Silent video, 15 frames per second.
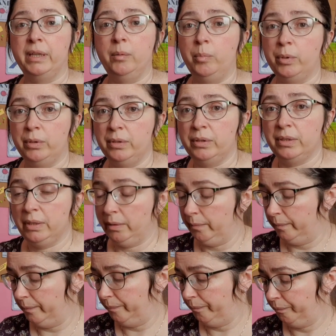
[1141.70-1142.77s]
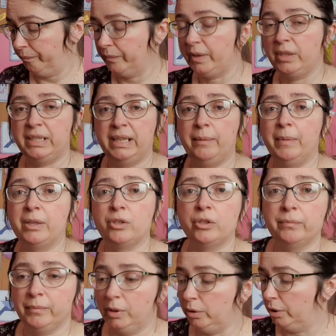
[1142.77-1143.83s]
keepers, tape
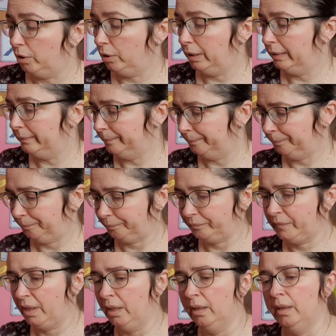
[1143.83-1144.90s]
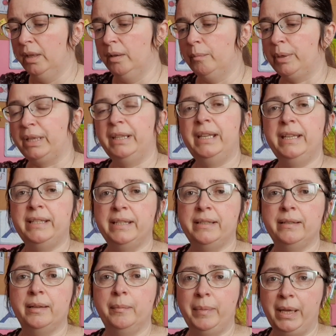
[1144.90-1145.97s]
measure, and all that. But I
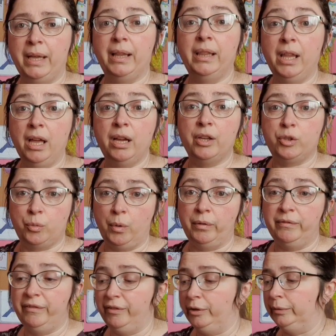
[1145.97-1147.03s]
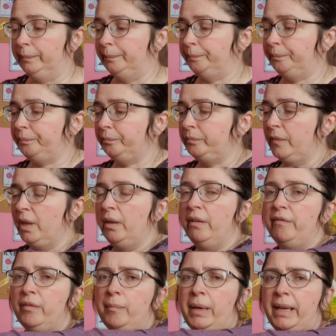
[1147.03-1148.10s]
needed a large one for
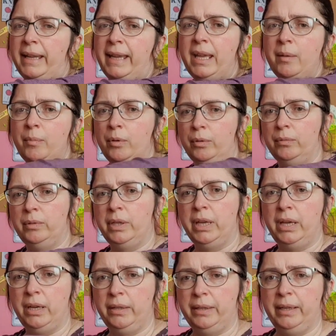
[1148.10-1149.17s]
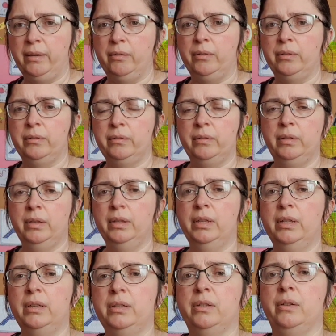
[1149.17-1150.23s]
my cable cardigan.
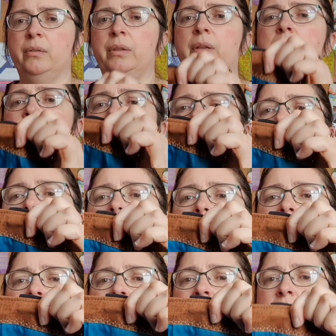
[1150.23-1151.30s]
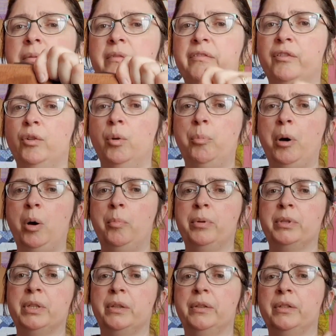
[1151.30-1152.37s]
So there we go. 4
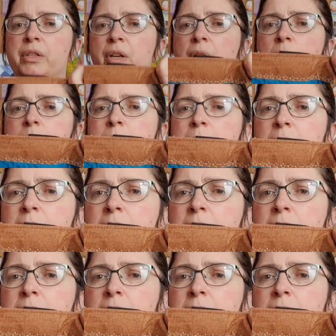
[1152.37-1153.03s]
poppers on the top.